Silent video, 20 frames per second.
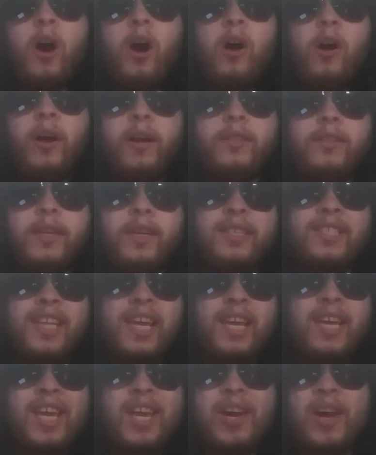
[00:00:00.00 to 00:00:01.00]
All I can say is
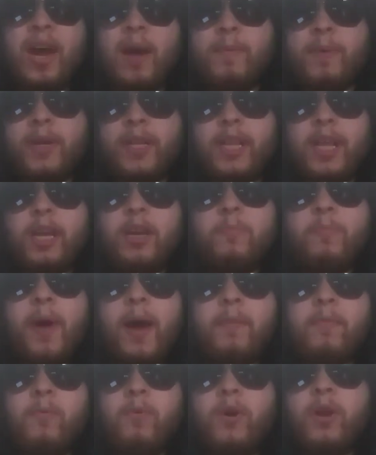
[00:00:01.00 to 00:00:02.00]
take care, have a good day,
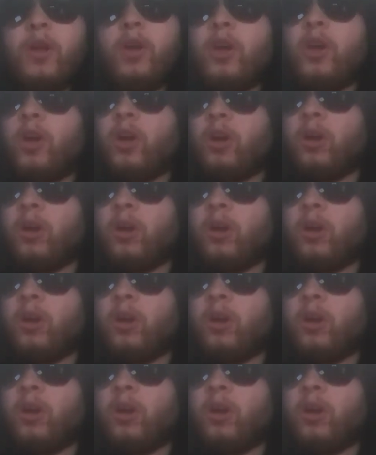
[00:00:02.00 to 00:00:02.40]
goodbye everyone.